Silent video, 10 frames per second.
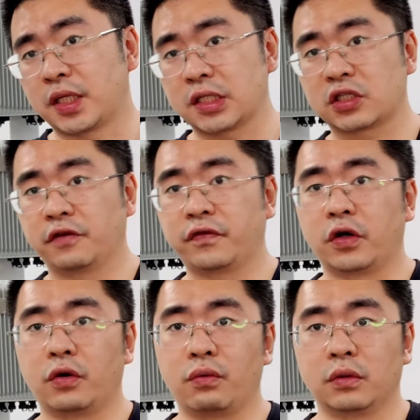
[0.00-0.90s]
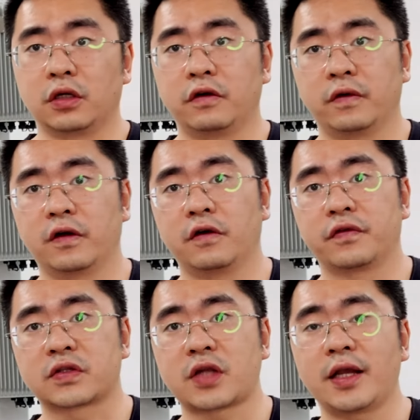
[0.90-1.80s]
because of
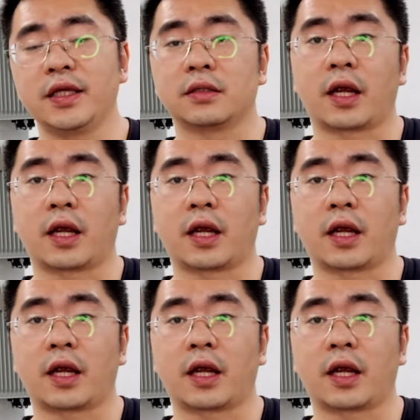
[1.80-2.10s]
the Starlink